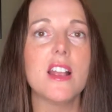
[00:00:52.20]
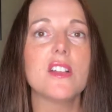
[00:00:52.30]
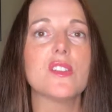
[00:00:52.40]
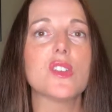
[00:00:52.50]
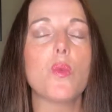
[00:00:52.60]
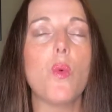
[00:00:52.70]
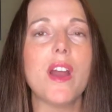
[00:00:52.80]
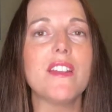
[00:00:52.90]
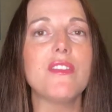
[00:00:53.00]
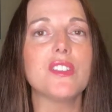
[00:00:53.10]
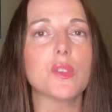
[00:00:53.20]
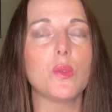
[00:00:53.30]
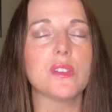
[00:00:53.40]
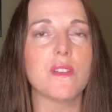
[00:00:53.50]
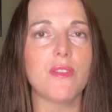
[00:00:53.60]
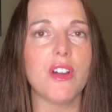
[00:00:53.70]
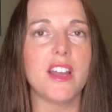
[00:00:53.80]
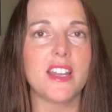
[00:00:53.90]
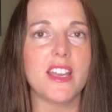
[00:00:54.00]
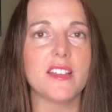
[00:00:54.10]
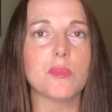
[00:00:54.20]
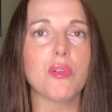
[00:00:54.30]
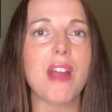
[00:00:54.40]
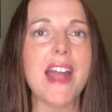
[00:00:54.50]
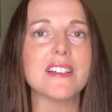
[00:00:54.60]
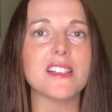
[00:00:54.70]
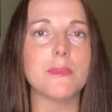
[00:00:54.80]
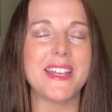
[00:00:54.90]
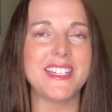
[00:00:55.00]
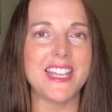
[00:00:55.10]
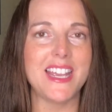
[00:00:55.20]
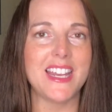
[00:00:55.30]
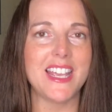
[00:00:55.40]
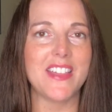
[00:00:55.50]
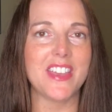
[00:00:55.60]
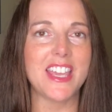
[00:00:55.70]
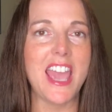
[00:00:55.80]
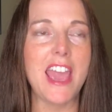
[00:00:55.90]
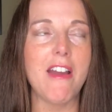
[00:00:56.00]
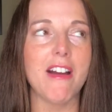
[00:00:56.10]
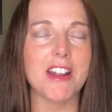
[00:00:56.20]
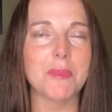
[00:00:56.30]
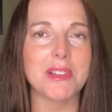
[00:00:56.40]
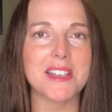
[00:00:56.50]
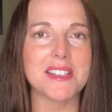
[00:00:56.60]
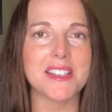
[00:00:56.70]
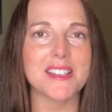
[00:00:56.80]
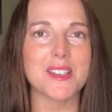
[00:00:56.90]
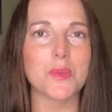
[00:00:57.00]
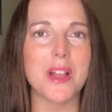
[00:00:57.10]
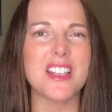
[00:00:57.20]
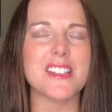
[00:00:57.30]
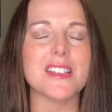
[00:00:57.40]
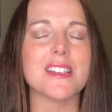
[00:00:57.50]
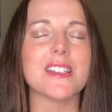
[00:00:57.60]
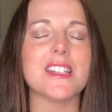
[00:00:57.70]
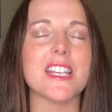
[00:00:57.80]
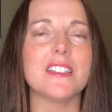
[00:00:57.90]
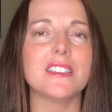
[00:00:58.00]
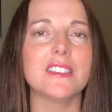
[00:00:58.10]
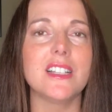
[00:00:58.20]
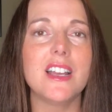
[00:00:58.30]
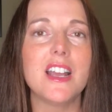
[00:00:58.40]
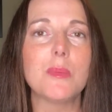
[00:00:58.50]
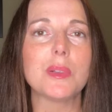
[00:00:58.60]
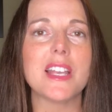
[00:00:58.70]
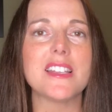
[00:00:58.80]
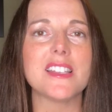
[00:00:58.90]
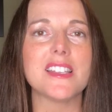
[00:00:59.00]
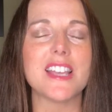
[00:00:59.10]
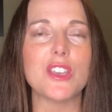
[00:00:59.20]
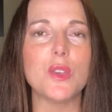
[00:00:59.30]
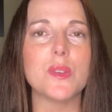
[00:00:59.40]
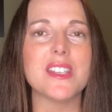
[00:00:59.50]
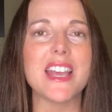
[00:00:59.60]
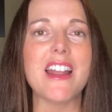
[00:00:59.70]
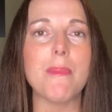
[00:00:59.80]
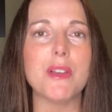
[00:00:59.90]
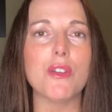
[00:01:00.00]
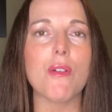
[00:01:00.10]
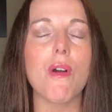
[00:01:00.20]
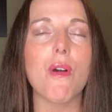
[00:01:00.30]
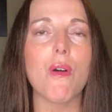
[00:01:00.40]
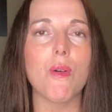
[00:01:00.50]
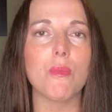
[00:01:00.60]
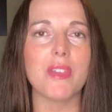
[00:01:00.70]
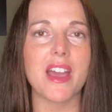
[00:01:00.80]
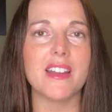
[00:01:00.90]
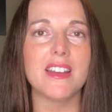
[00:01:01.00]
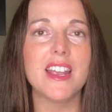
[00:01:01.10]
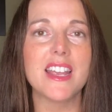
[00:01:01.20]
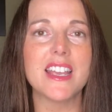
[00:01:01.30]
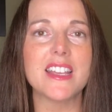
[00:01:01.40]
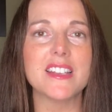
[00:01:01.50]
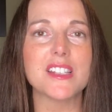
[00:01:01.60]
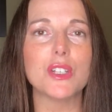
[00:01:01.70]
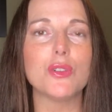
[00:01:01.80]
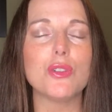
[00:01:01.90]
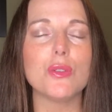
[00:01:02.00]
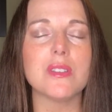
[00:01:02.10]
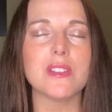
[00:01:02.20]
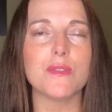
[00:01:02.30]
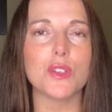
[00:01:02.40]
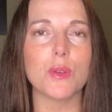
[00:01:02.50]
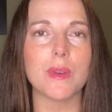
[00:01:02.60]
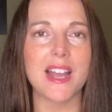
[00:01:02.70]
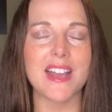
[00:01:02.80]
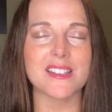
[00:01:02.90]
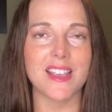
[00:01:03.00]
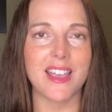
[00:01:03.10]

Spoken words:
So one of the schools of thought is practice meditating in the chaotic places as well as the still places that you set up in your home that is conducive to a relaxing